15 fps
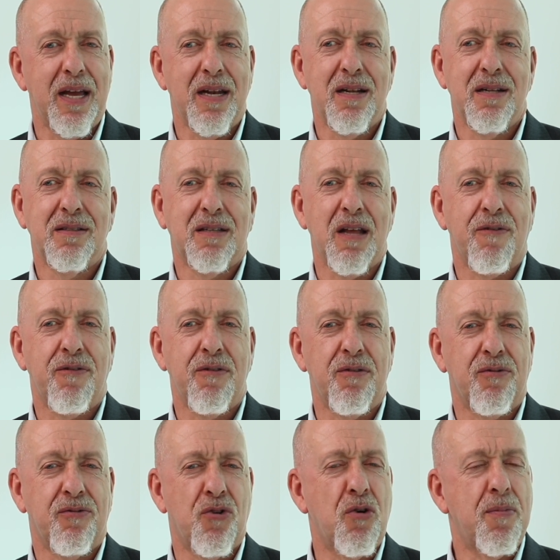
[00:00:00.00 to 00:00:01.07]
in
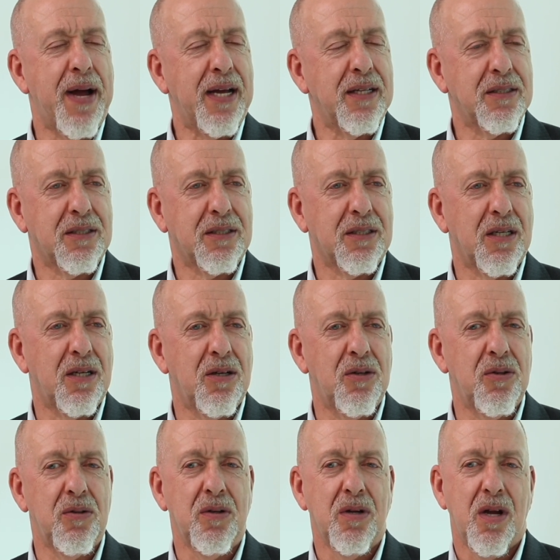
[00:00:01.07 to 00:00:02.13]
different formats.
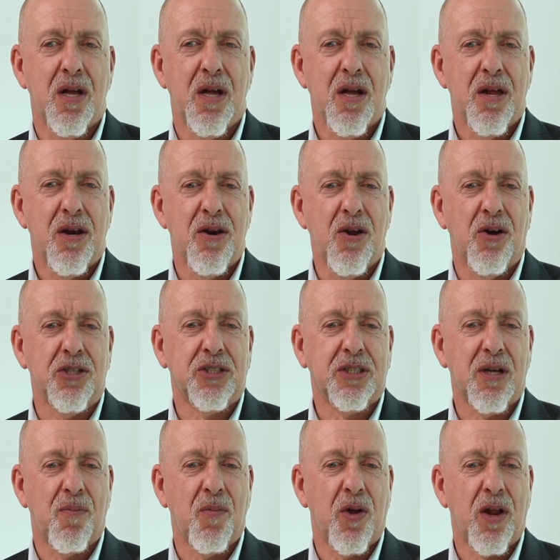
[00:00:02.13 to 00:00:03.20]
So not
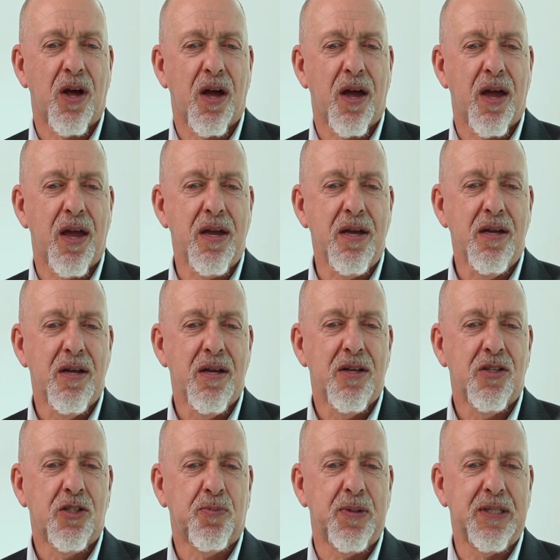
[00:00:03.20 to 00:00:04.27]
someone I
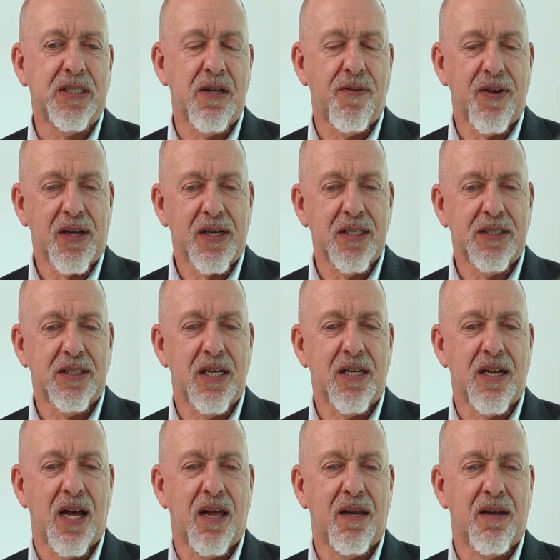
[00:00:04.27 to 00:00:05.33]
specifically sit
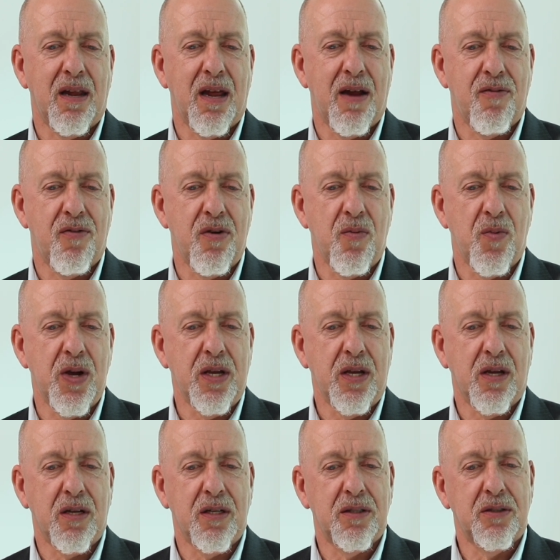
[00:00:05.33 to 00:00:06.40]
down every
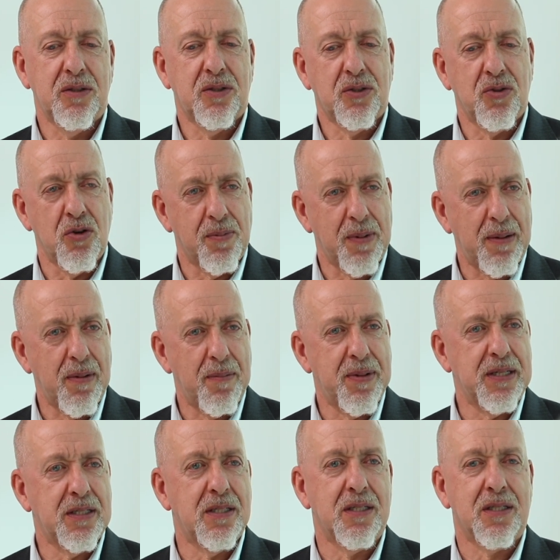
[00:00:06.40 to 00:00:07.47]
week and talk about my
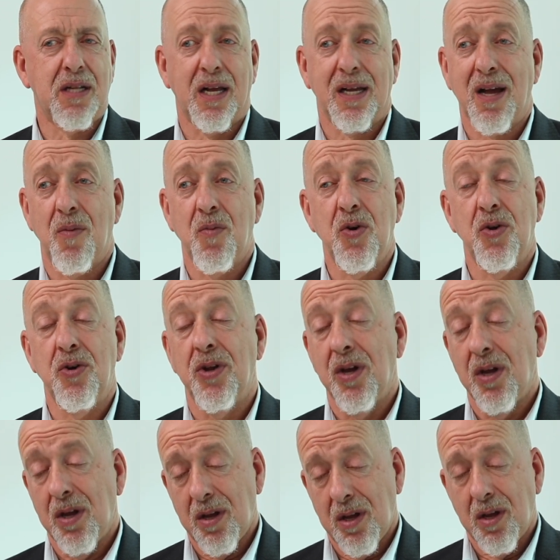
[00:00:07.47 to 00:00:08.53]
business like I would
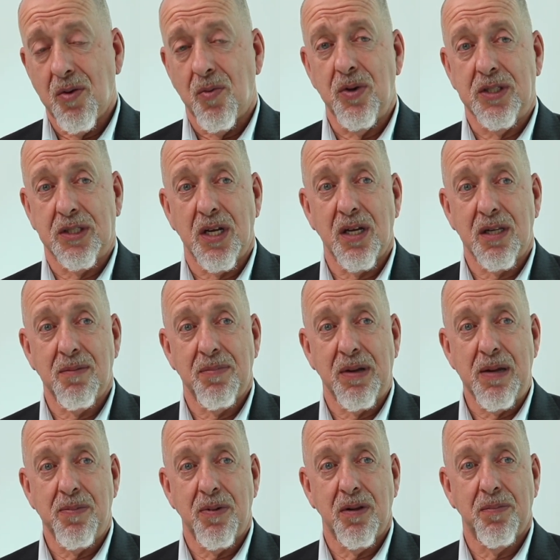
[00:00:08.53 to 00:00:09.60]
with certain
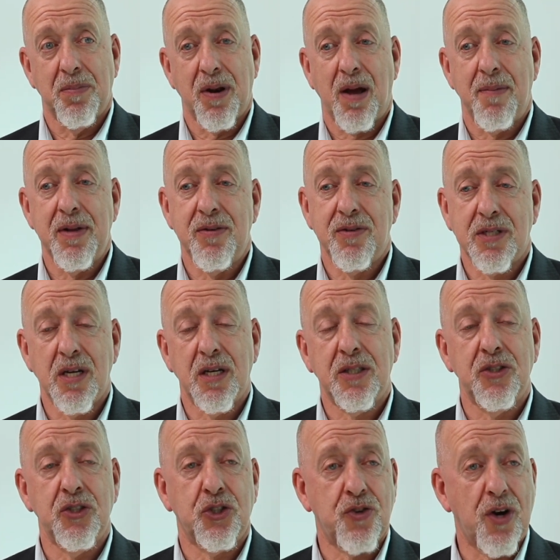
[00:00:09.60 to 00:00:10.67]
people, but I'm in
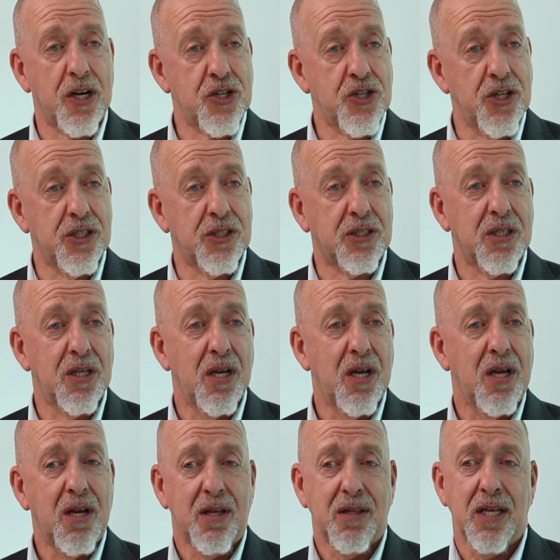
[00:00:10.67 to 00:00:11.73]
certain structures.
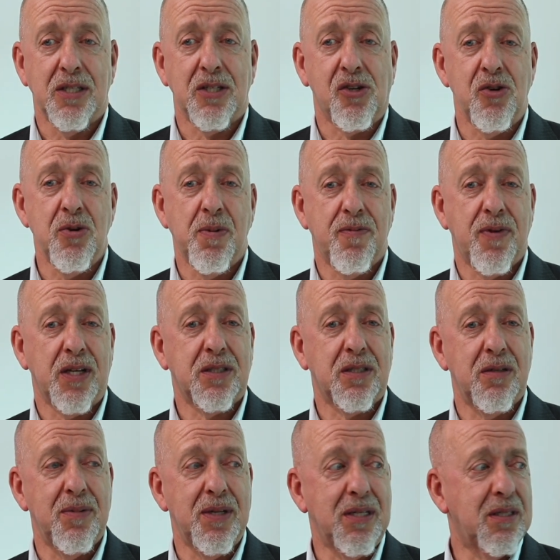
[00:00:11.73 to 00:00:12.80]
There's a group of us
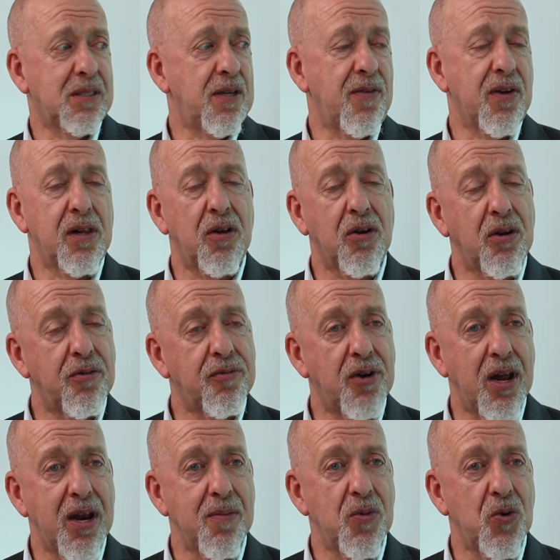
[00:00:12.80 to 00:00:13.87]
who meet at 7 o'clock on a
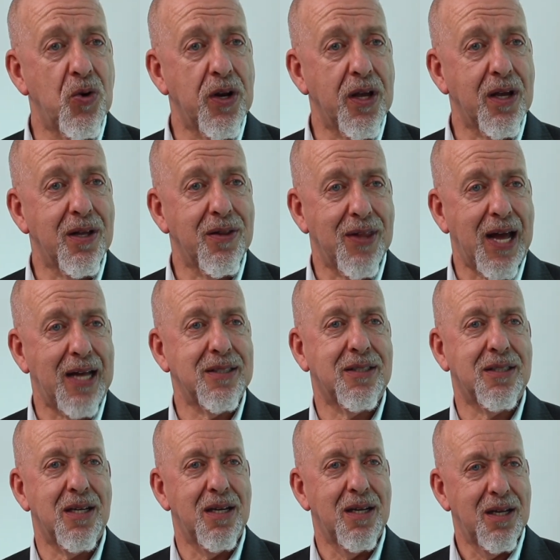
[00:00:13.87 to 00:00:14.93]
Friday morning, and that's